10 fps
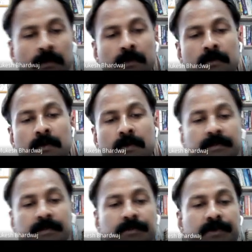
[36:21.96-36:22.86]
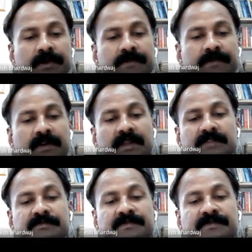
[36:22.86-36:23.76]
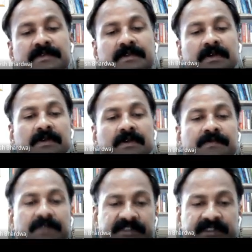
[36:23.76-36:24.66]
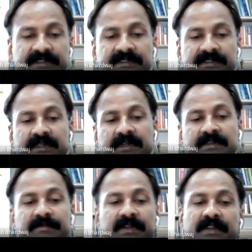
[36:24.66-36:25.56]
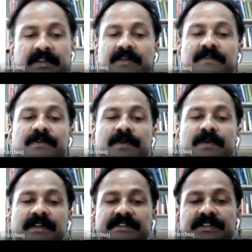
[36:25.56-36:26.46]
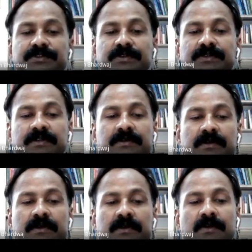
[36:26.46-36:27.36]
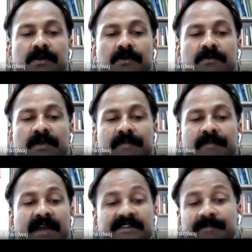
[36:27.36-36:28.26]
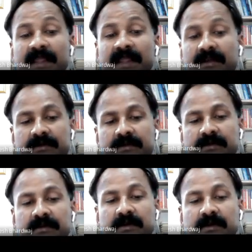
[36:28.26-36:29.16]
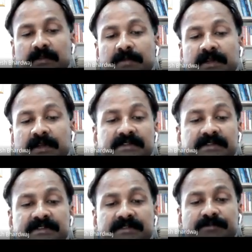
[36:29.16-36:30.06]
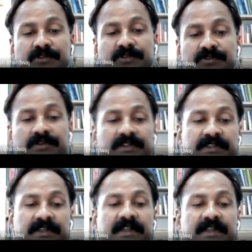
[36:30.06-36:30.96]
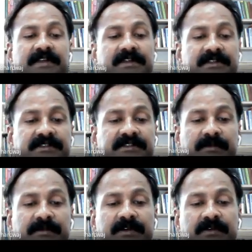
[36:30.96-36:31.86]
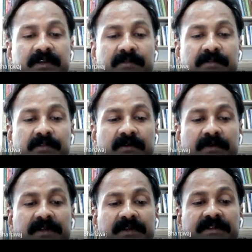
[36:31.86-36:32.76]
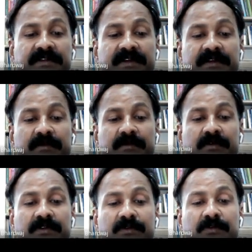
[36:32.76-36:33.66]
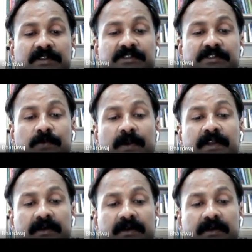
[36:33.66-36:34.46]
Quantum theory revolutionized physics at the beginning of the 20th century when Max Planck and Albert Einstein postulated that light energy is emitted or absorbed in discrete amount is known as quanta.